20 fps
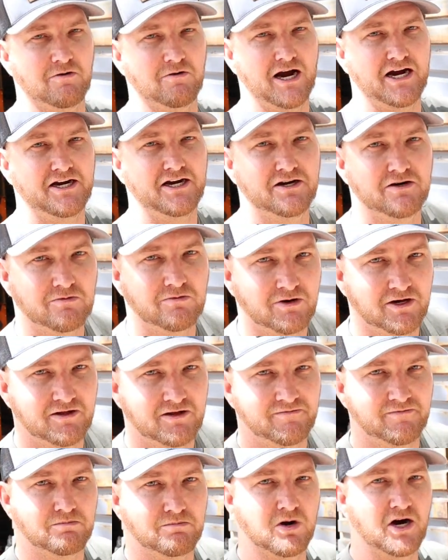right here where
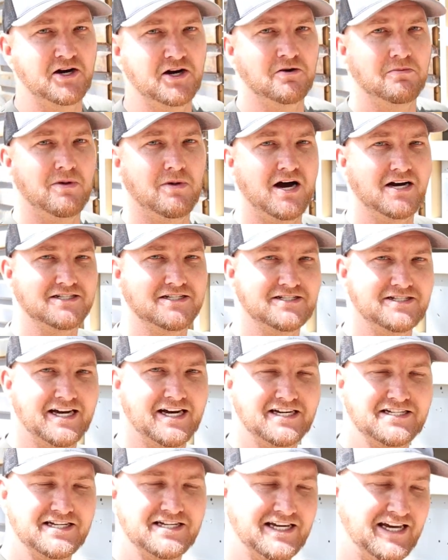the breaker box is
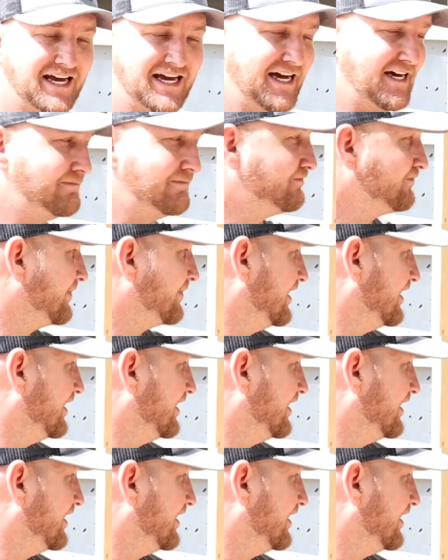actually at